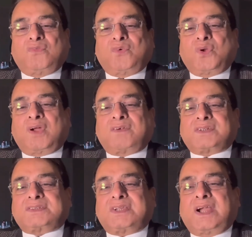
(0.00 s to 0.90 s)
4
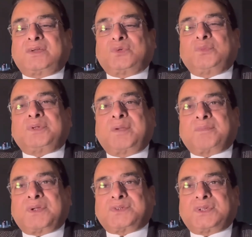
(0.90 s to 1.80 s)
hours at room
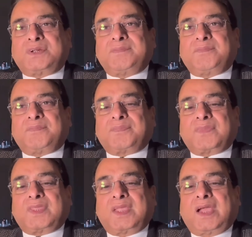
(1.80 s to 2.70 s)
temperature
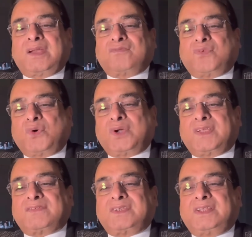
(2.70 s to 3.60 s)
and 4
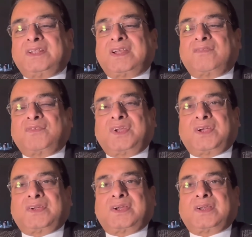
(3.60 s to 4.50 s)
days in the
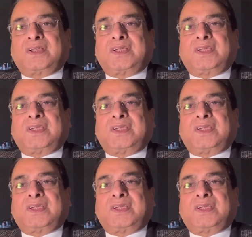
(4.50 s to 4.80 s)
refrigerator.